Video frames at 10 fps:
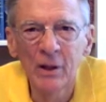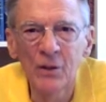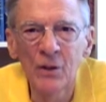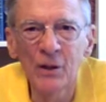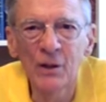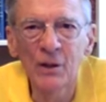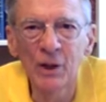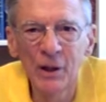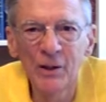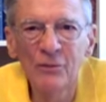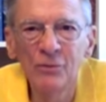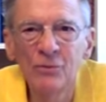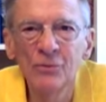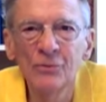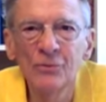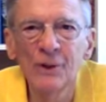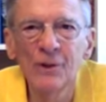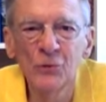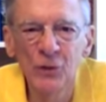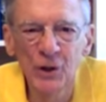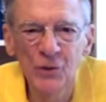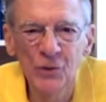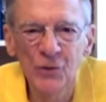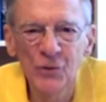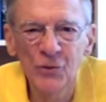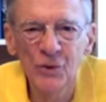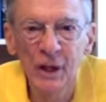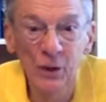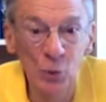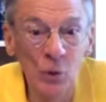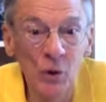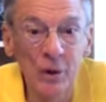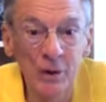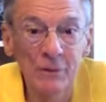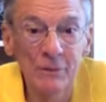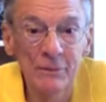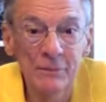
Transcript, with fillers: that love and justice had won.